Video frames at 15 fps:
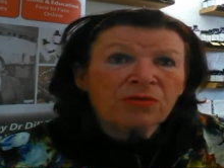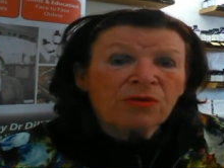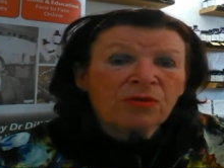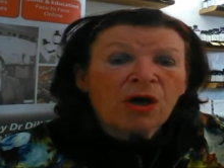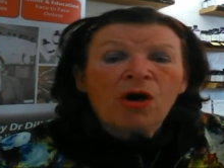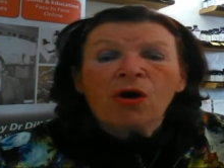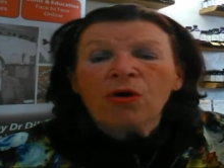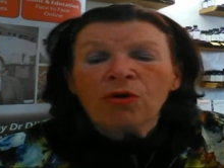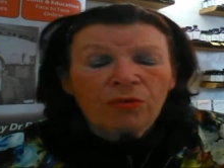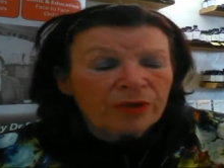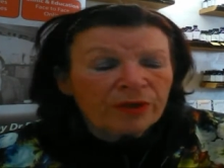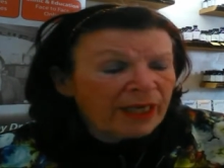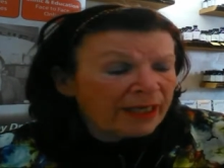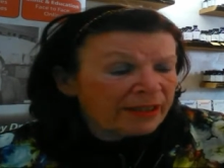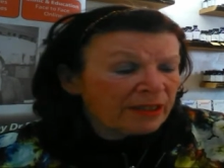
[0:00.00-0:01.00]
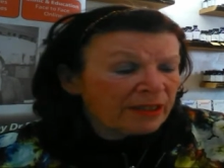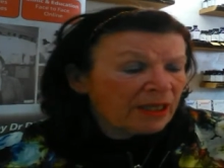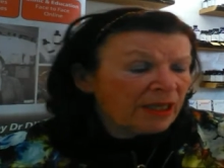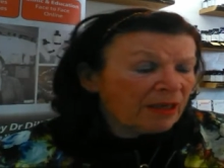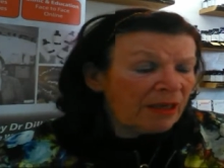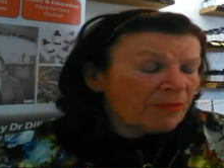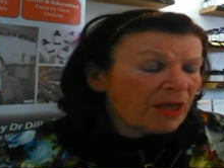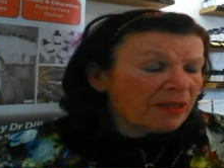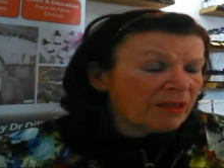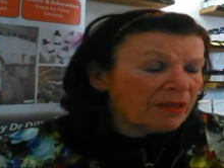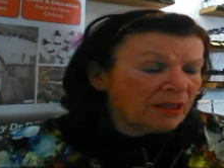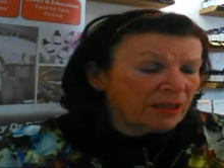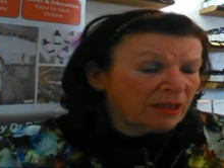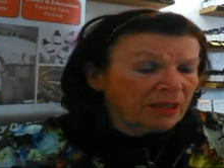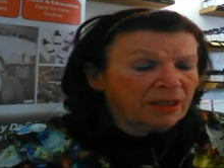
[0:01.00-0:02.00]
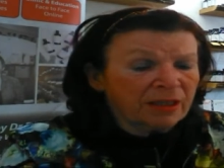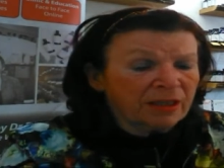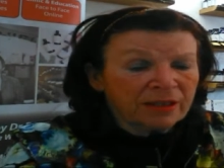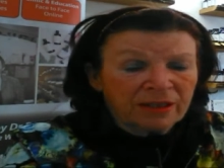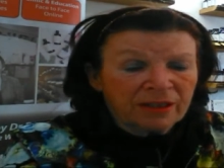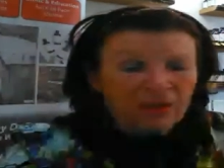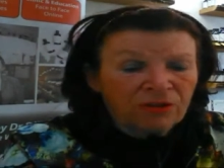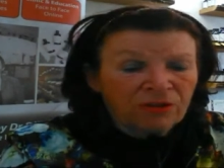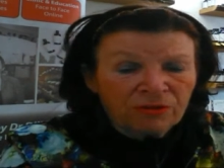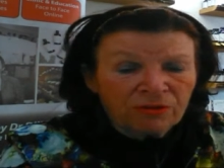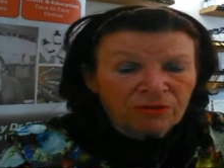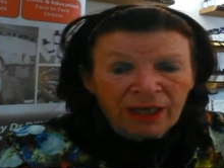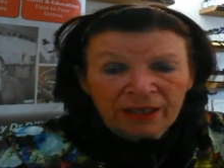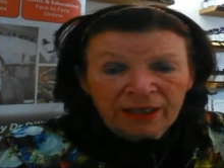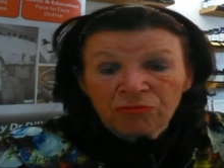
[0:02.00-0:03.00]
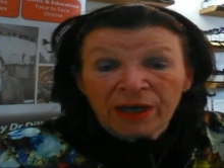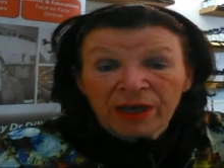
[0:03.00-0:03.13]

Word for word: Oh yes, because um, you, you can't write